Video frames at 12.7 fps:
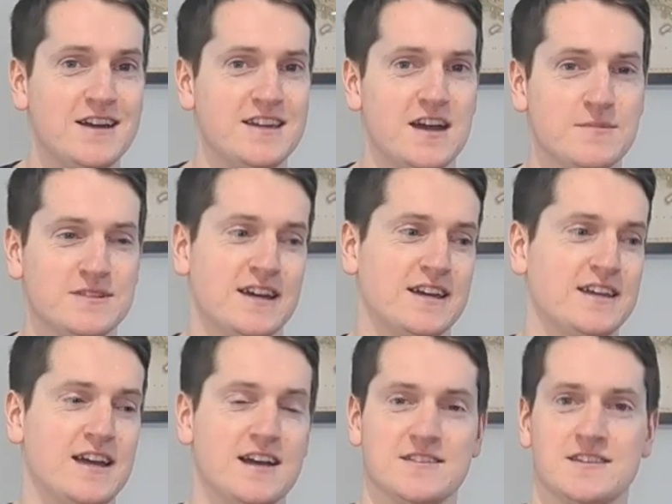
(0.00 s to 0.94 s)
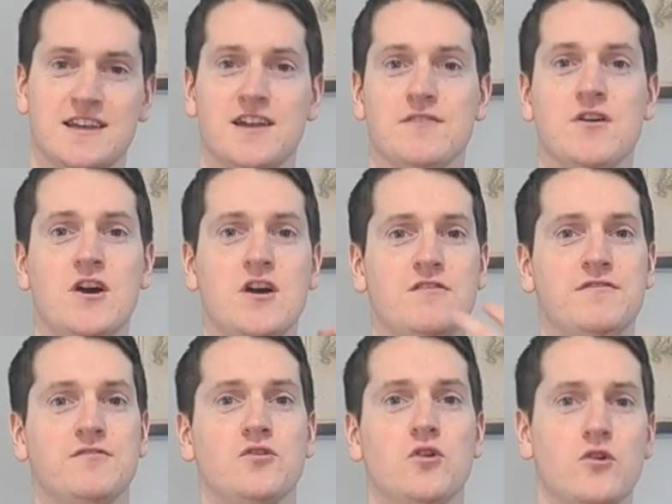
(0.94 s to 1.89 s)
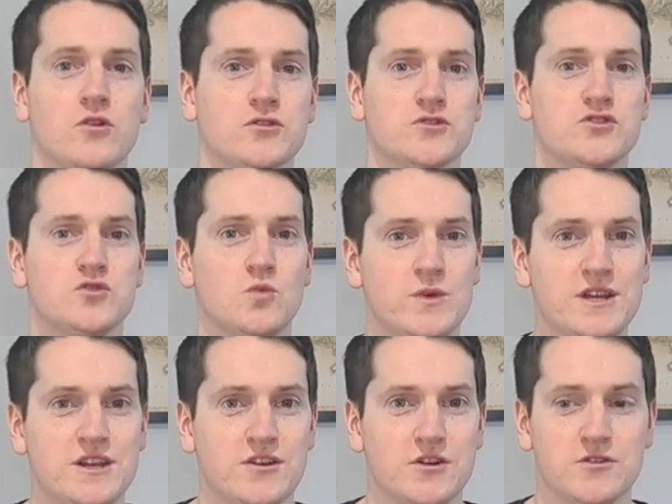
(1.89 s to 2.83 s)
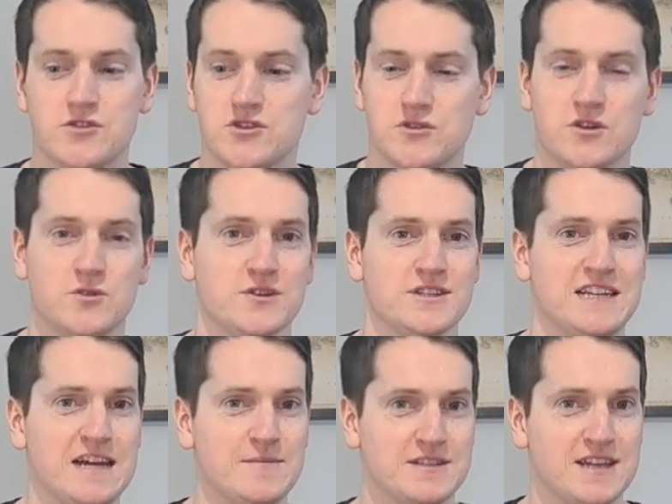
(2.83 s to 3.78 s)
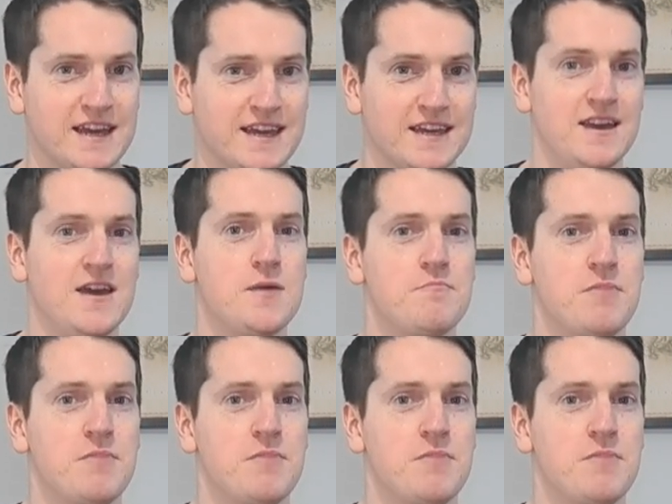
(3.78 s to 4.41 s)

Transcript: Yamazaki has this kind of floral sweet note to it, whereas Yamazaki,